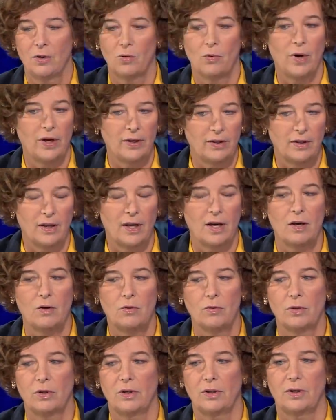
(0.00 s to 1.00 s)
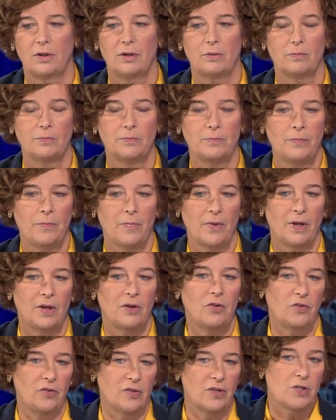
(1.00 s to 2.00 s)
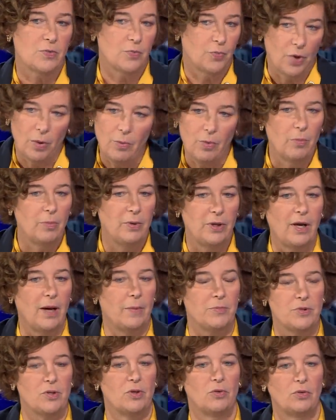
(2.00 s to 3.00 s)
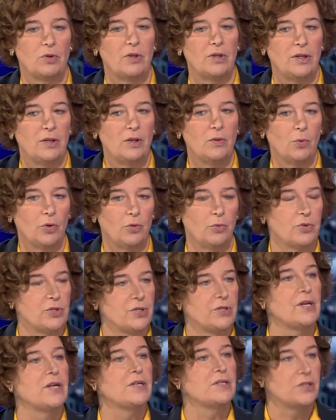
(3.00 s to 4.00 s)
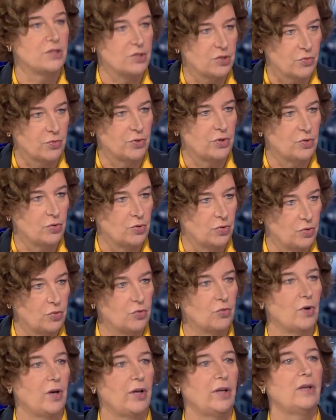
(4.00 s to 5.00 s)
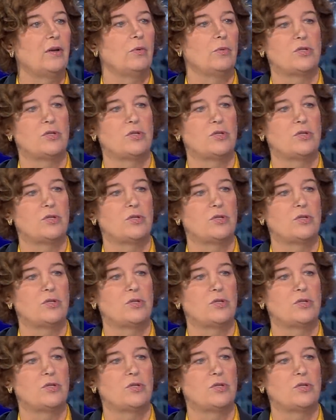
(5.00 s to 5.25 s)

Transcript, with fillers: right now, it is probably absolutely what was necessary to do. And there